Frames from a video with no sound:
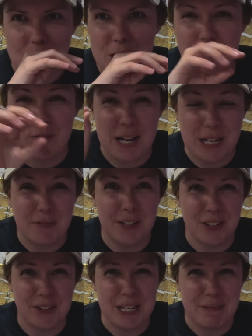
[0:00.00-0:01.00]
It's very
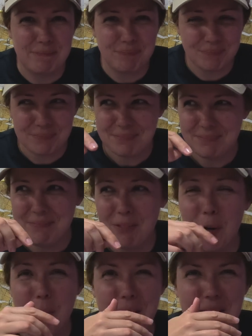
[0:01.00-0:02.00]
vinegary.
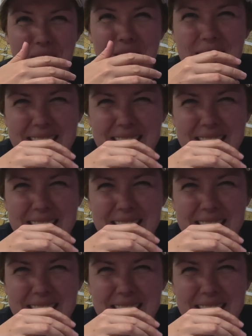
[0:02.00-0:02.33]
Oh my god.